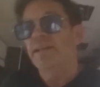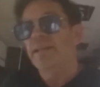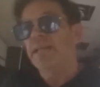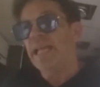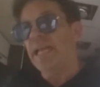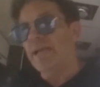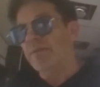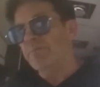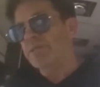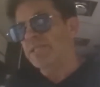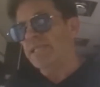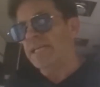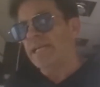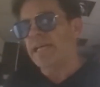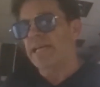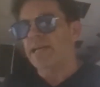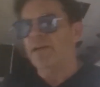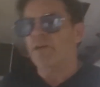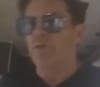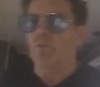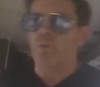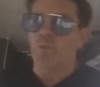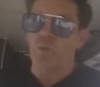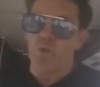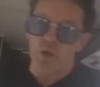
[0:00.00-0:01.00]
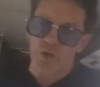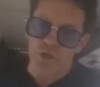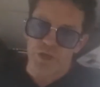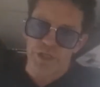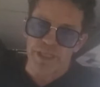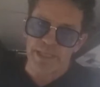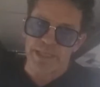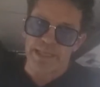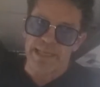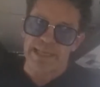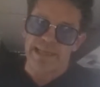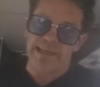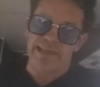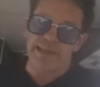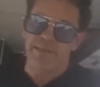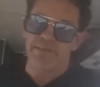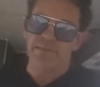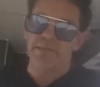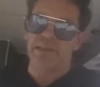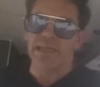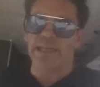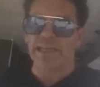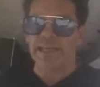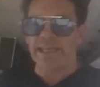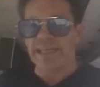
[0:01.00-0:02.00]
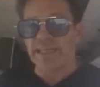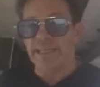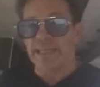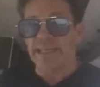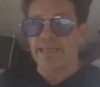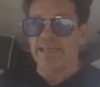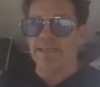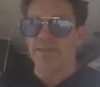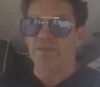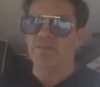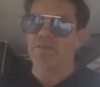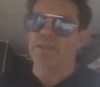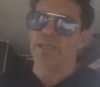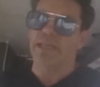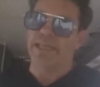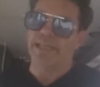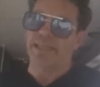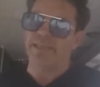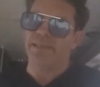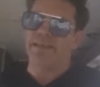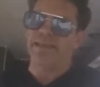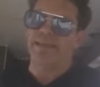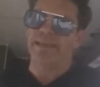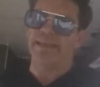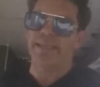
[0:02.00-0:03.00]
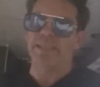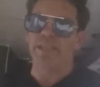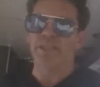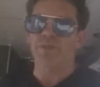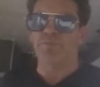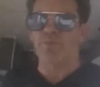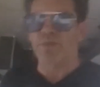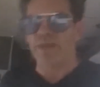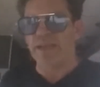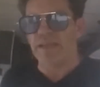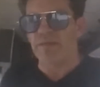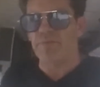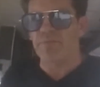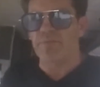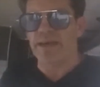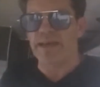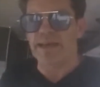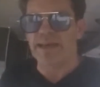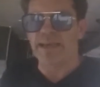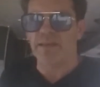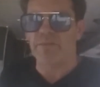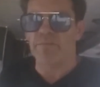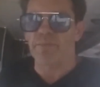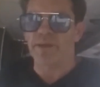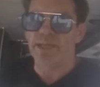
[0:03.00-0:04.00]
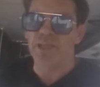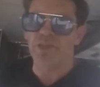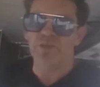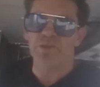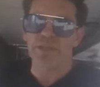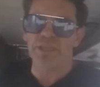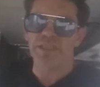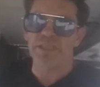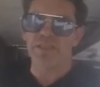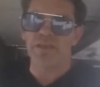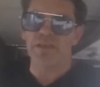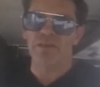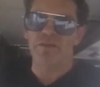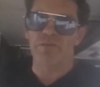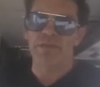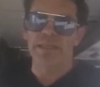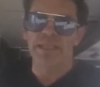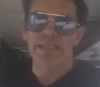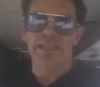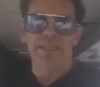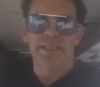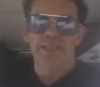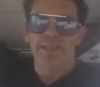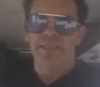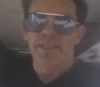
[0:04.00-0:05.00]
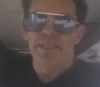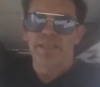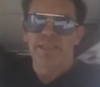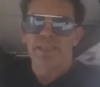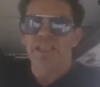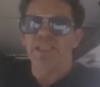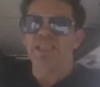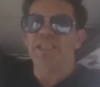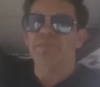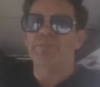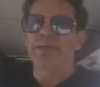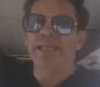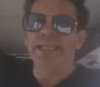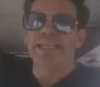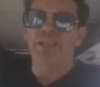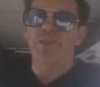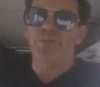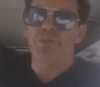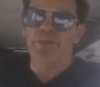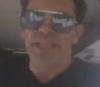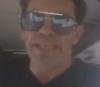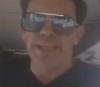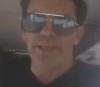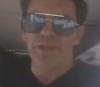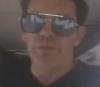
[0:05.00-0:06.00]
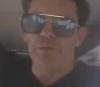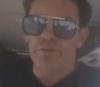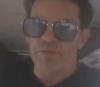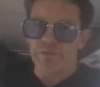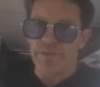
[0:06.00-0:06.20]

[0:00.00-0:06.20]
empty it out, wash it out, clean your hands, bring it back, make sure there's no spillage within your